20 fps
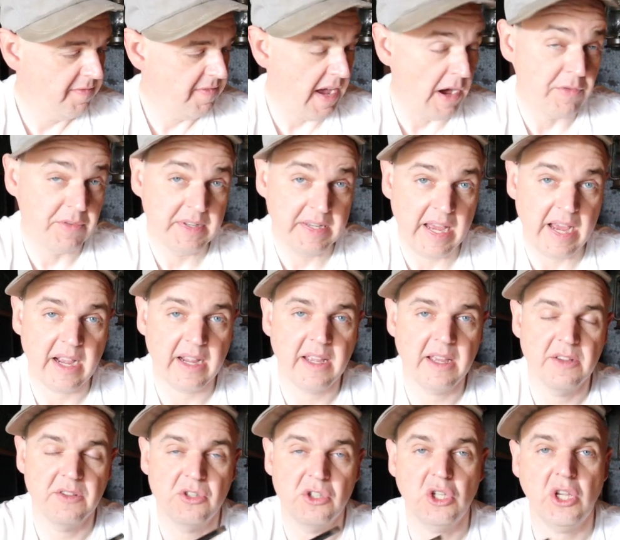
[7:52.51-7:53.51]
fount deck
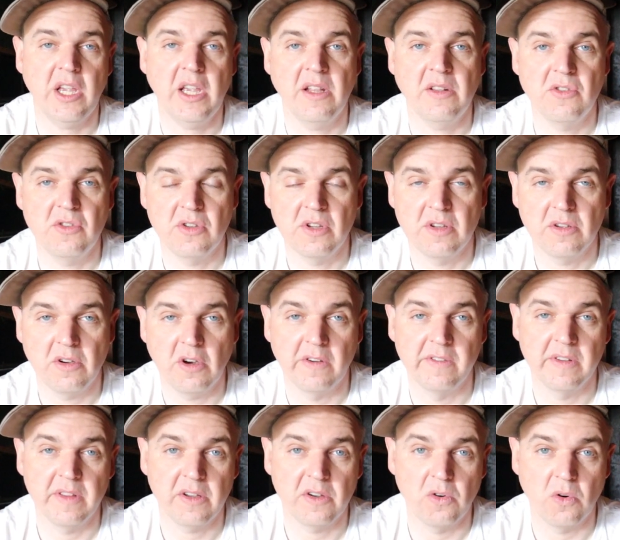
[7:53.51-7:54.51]
has changed
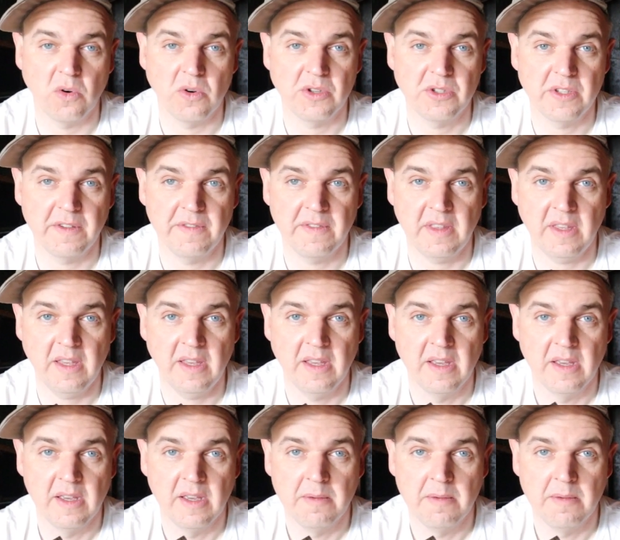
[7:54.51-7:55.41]
over the course of the